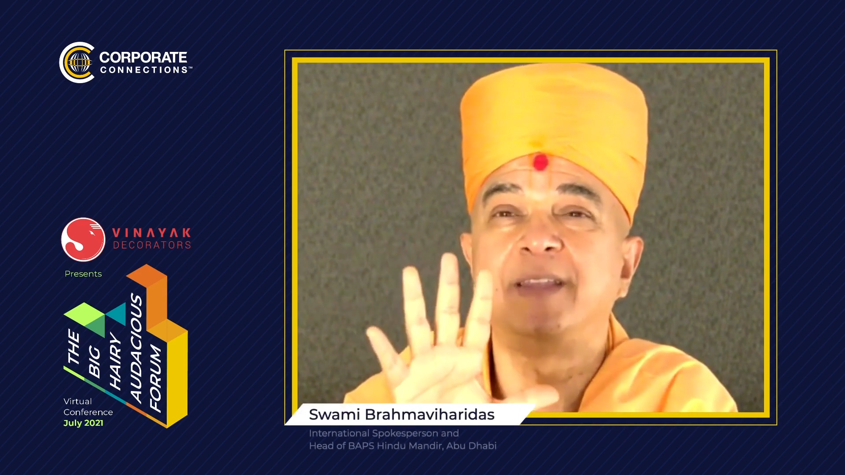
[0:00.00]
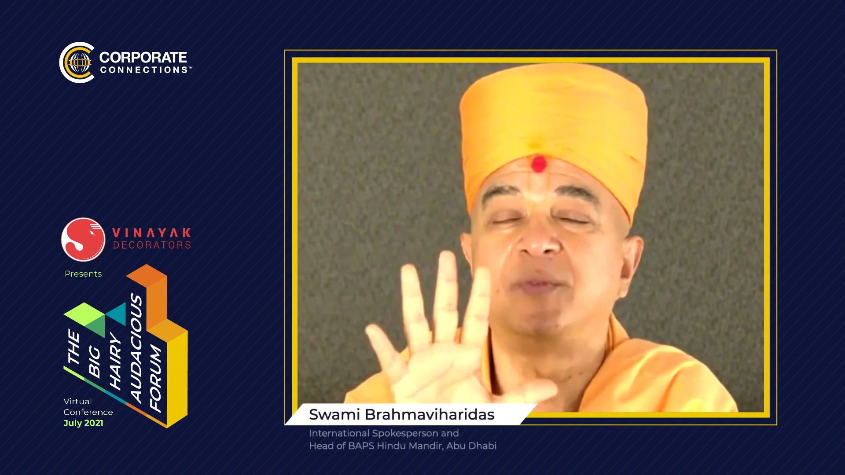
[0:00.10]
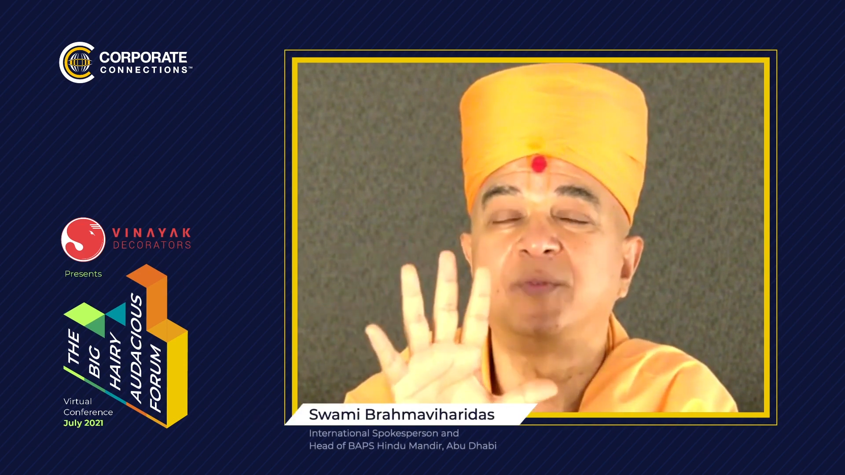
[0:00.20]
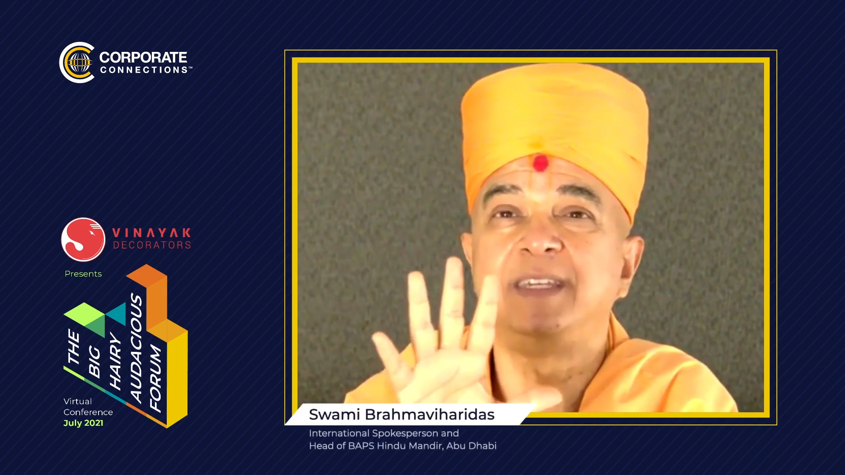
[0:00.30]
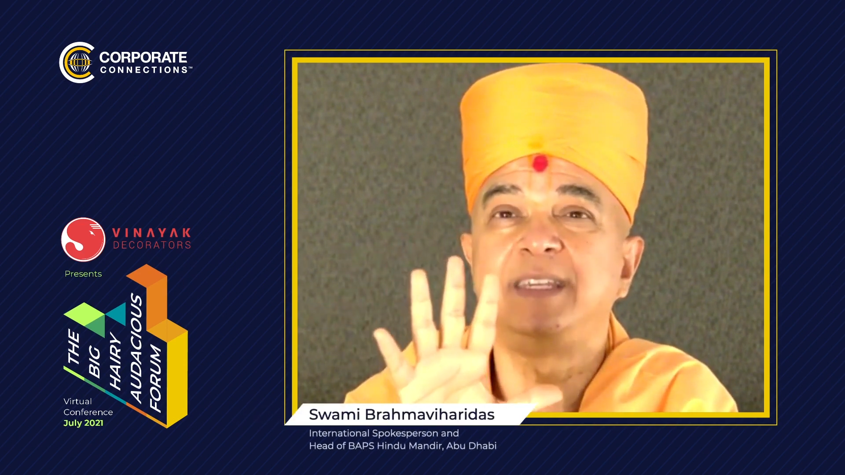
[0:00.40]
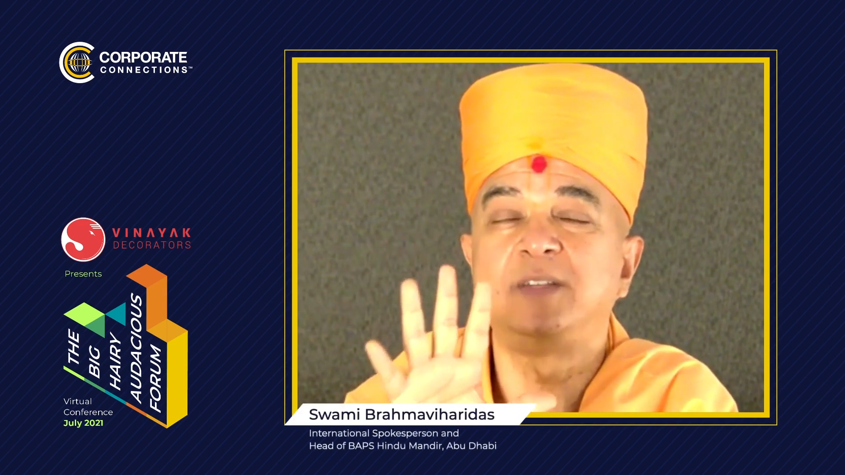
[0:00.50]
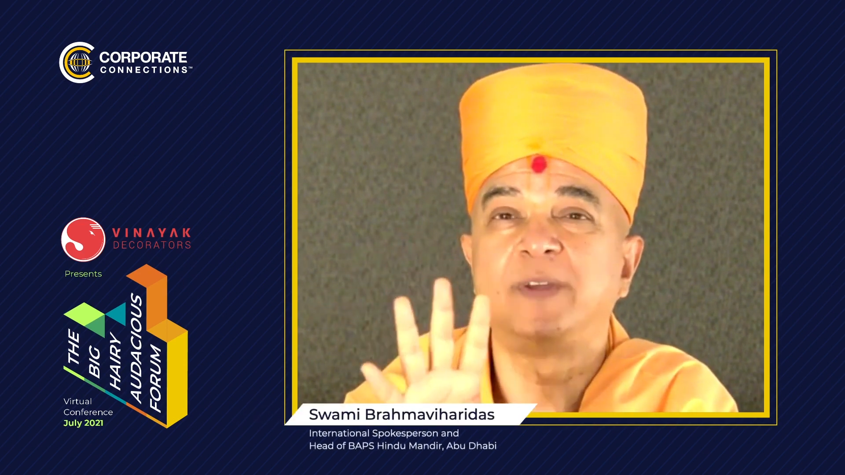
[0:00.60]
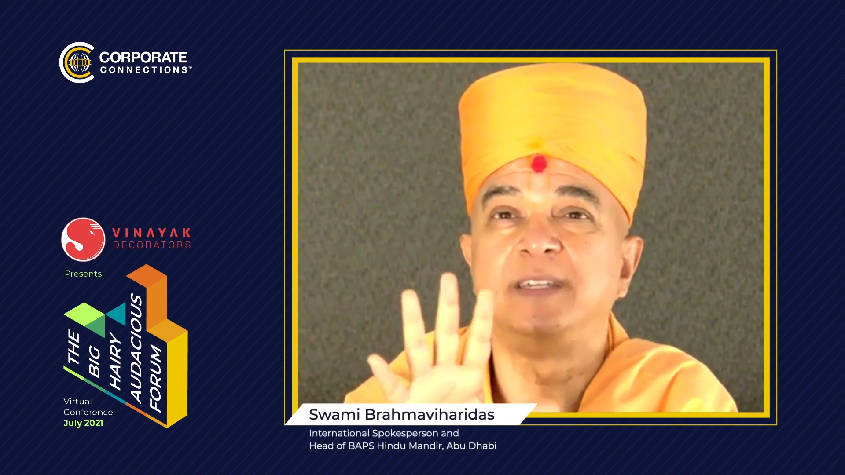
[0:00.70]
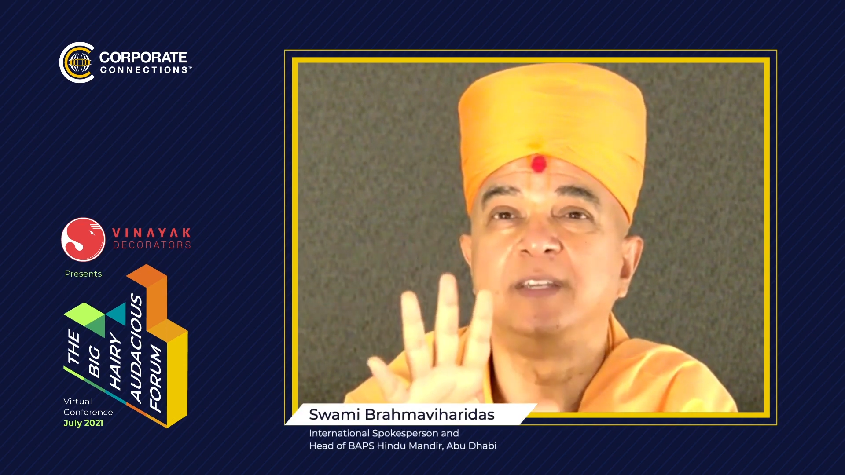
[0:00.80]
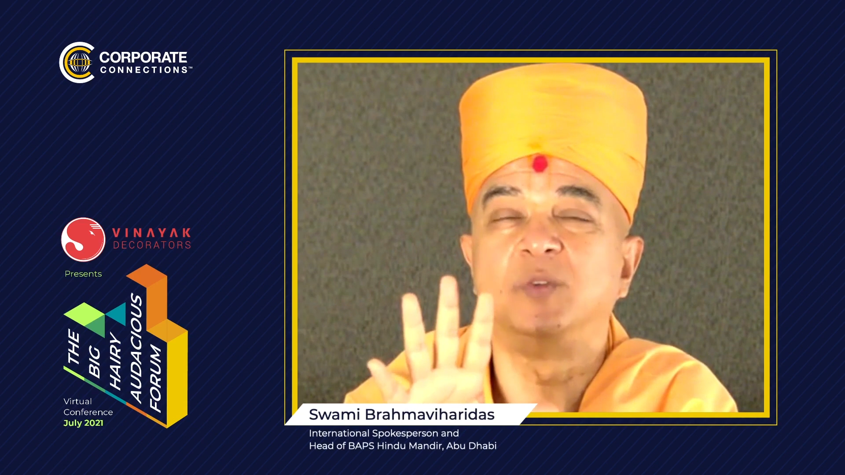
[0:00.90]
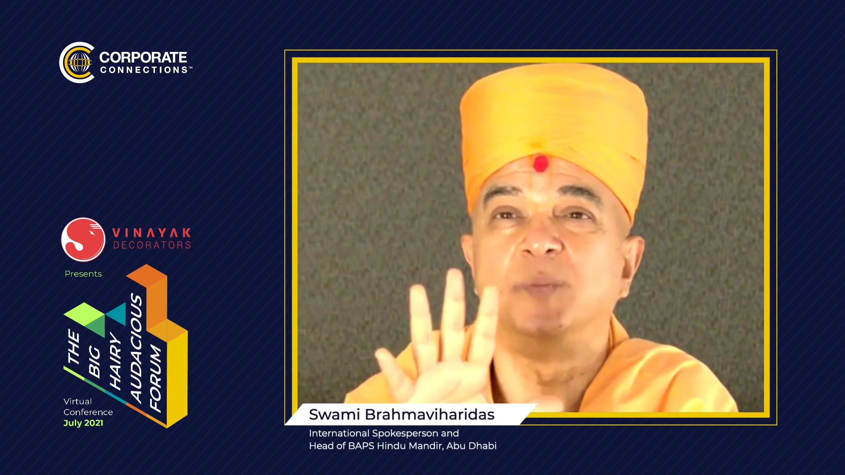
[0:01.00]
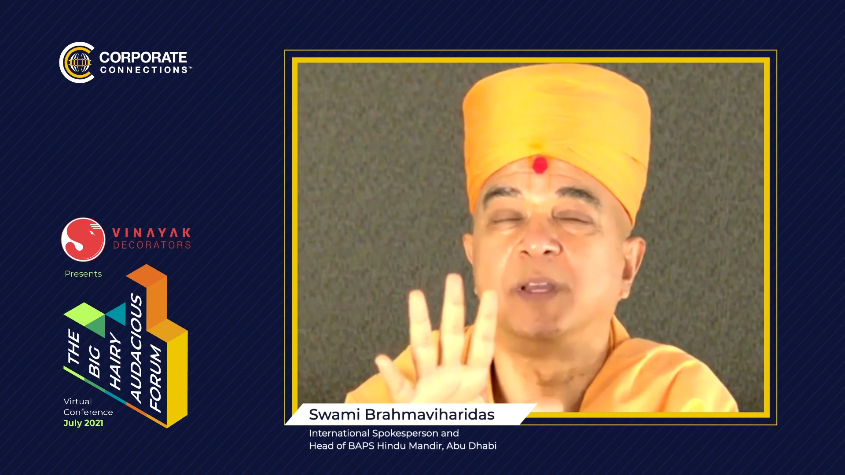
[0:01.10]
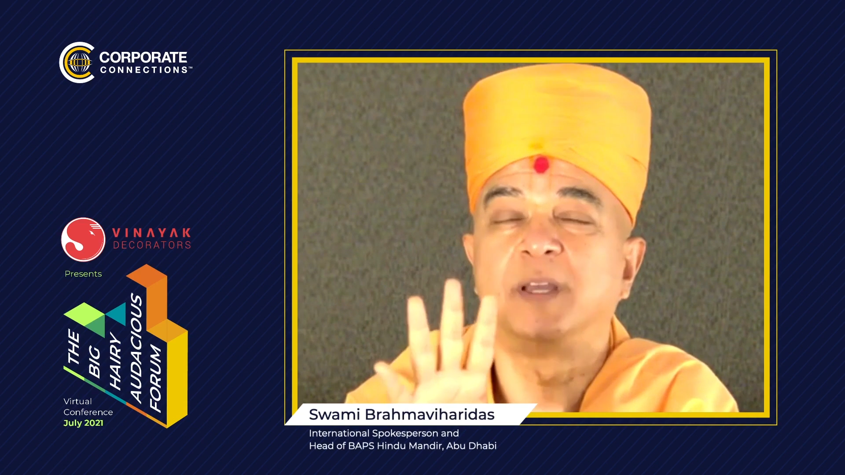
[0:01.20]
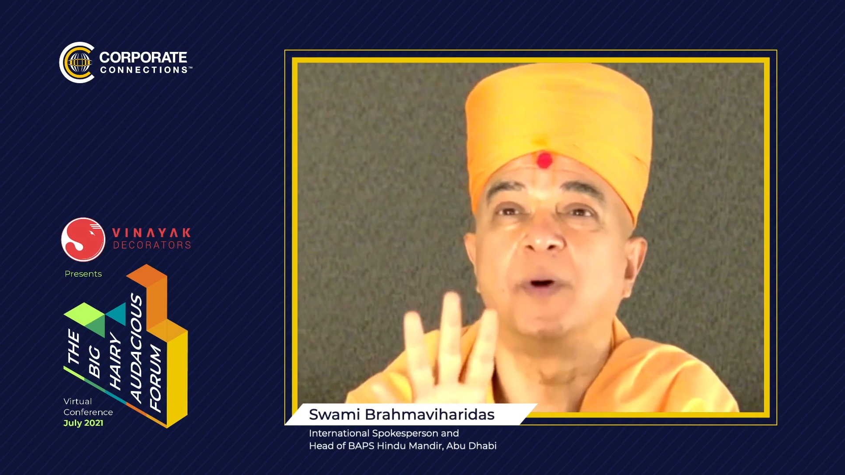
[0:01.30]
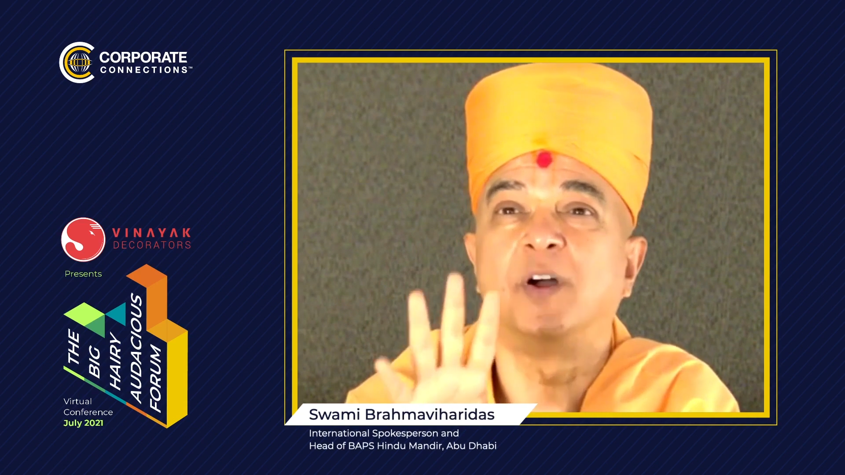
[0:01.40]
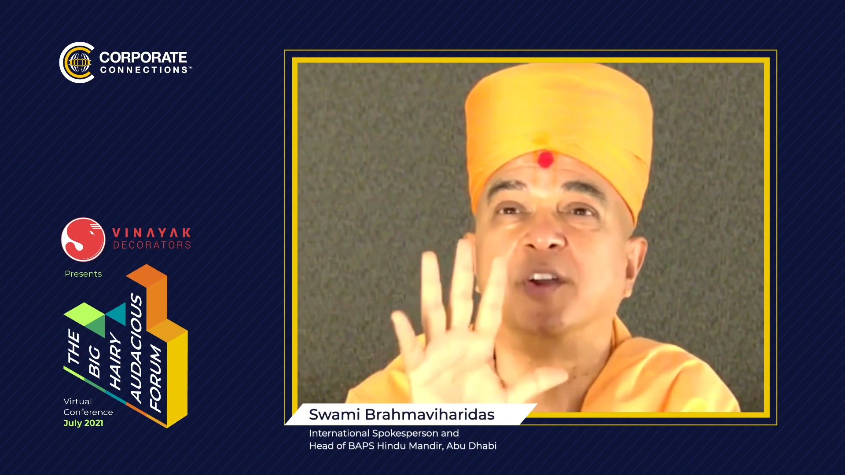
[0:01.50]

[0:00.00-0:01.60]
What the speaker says: by 2020 to become